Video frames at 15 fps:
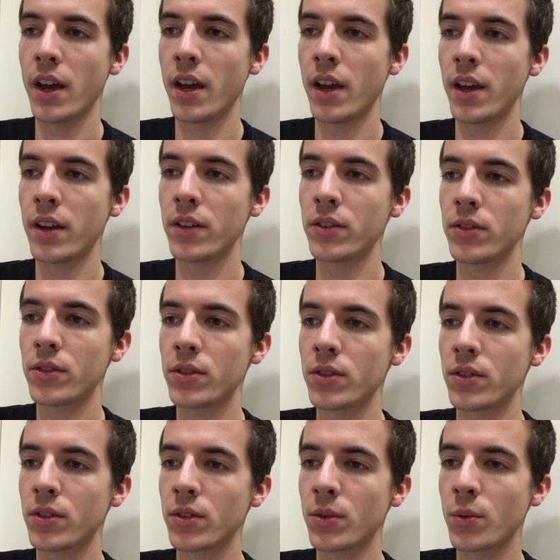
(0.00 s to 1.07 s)
And
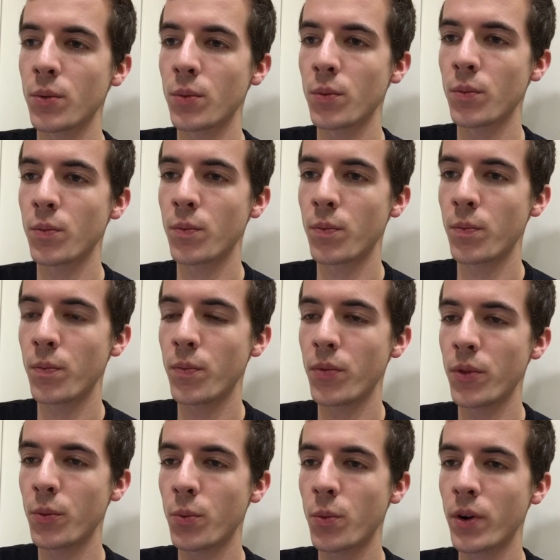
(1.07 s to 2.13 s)

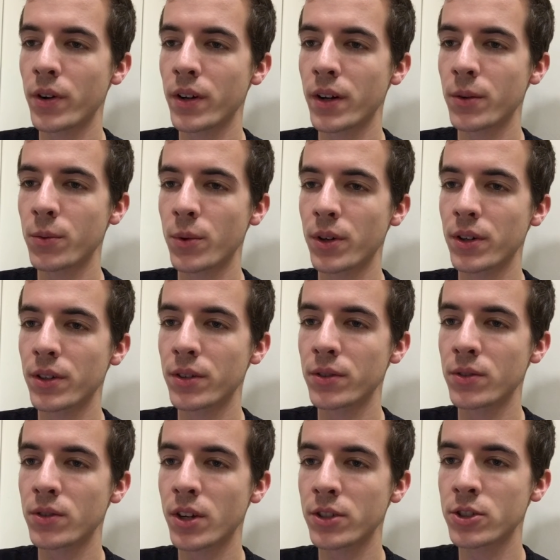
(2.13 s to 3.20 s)
what I want to
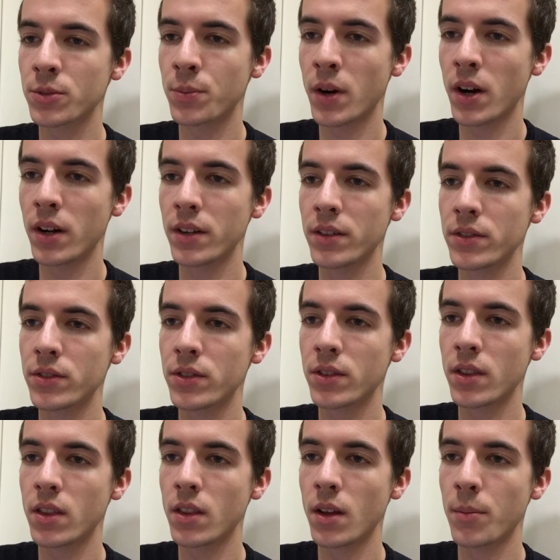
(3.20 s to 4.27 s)
touch upon is
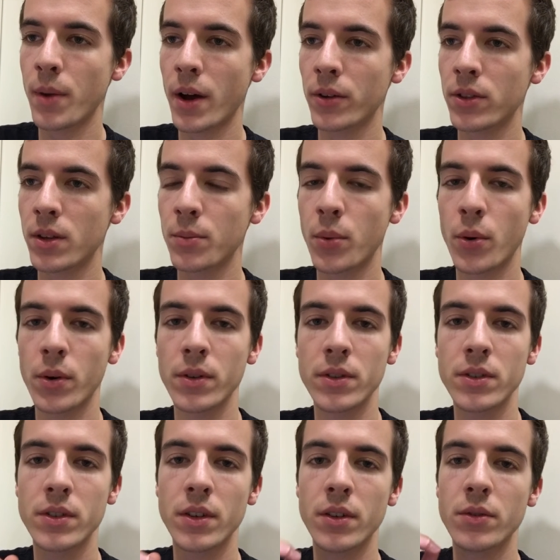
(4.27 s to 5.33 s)
about the
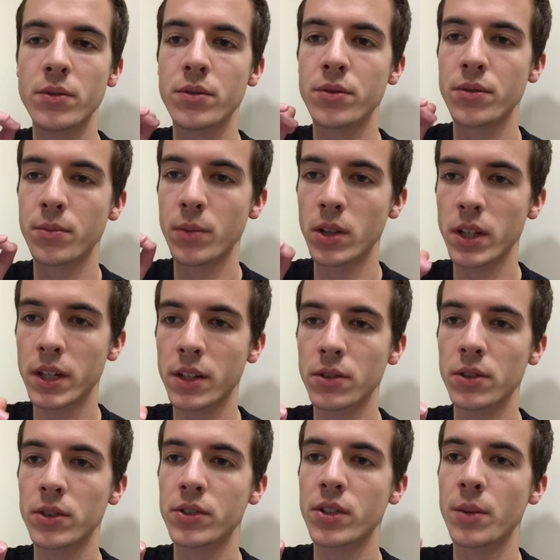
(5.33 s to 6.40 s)
importance of
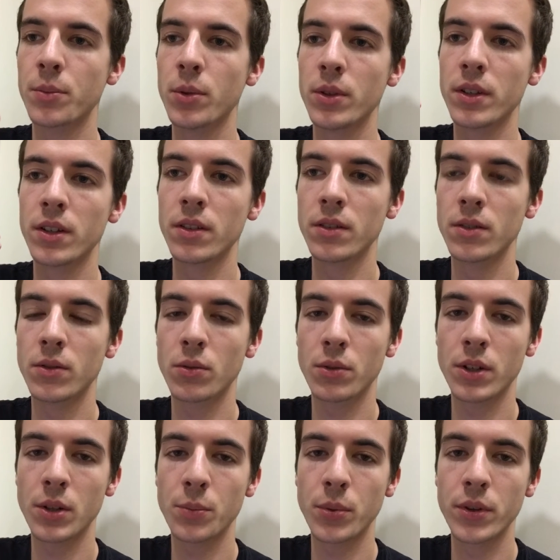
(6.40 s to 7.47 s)
molecular assembly and
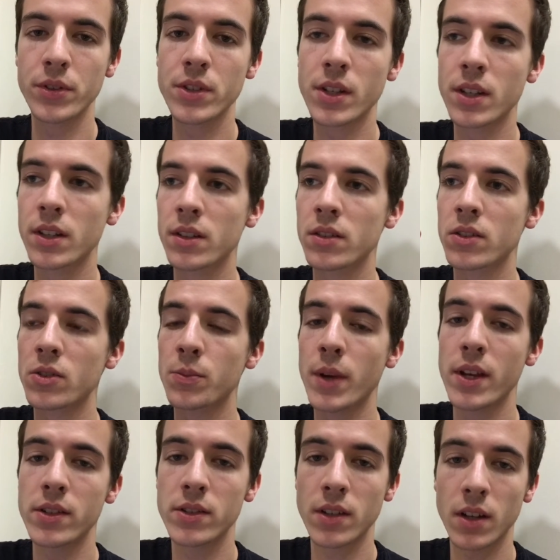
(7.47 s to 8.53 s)
3D printing in
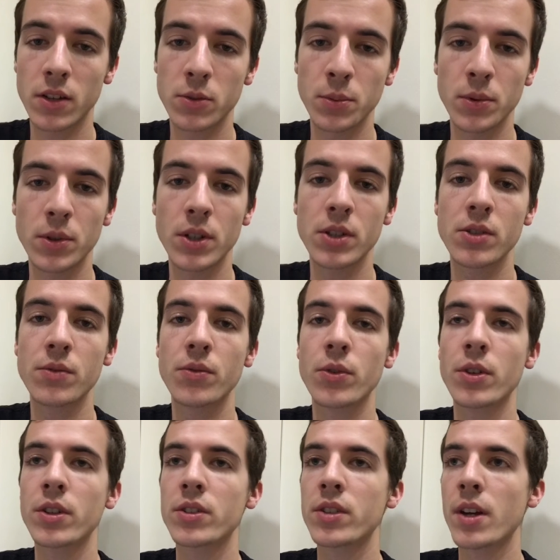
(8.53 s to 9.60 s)
space exploration,
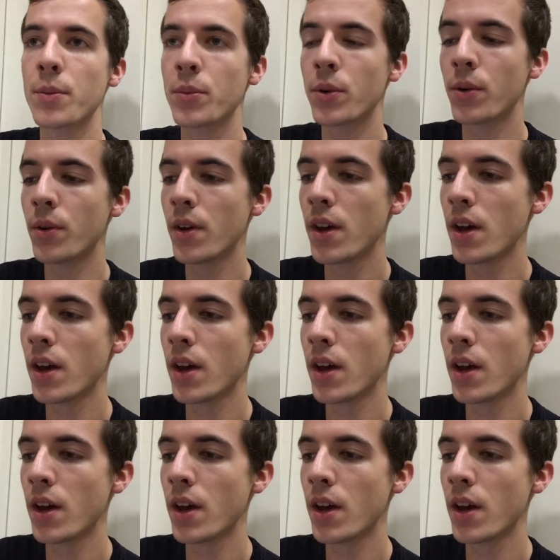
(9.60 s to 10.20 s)
for example.